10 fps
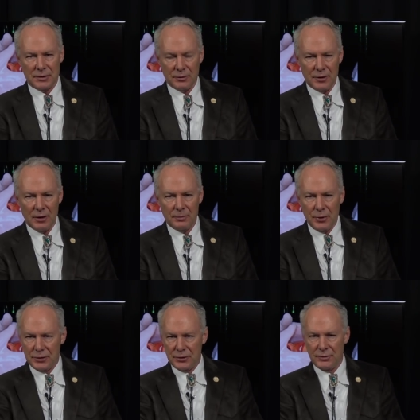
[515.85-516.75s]
So don't
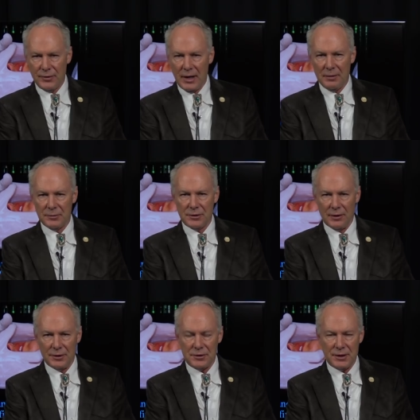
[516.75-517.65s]
put your thumbs
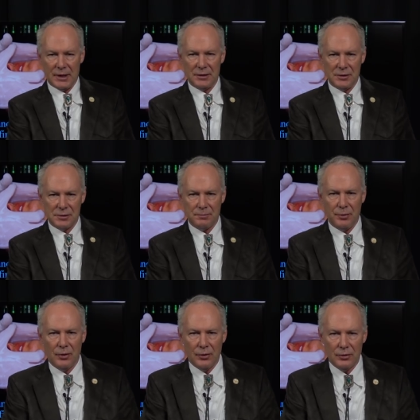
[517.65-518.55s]
on the chin, just
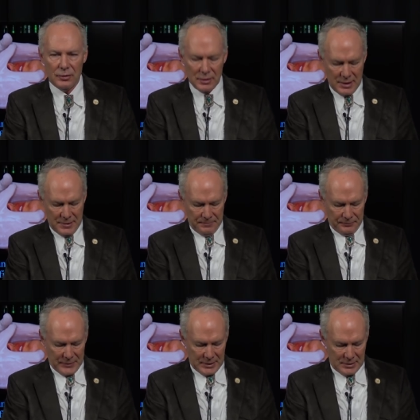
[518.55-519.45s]
pull
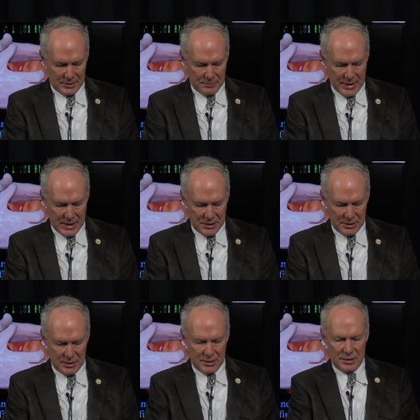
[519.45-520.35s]
the
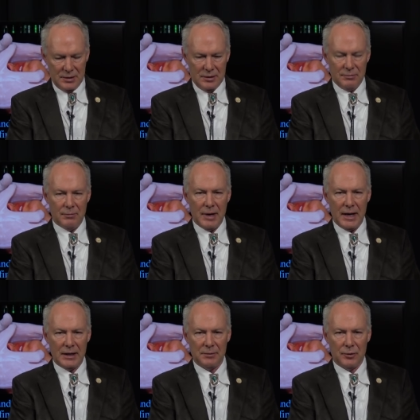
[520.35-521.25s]
patient's
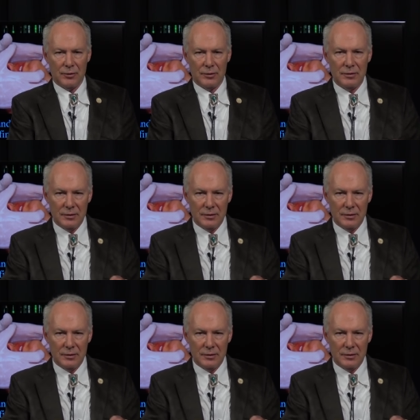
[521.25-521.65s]
mandible